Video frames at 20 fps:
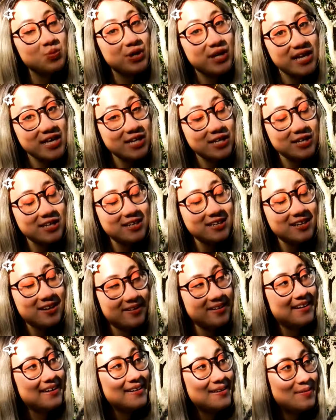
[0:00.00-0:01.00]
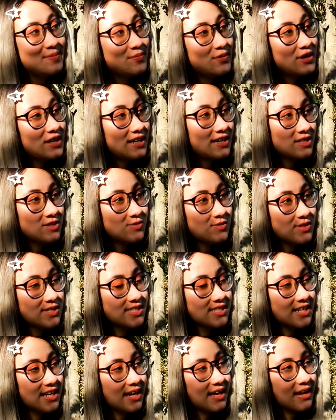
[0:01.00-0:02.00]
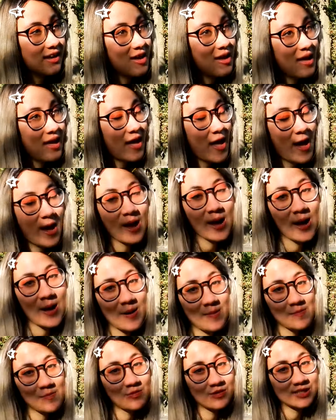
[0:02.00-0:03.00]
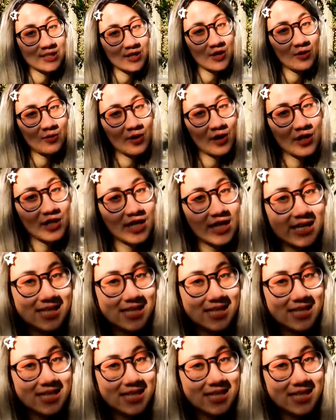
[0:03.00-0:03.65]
Pretty good. Pretty exhausting. Was it a worthy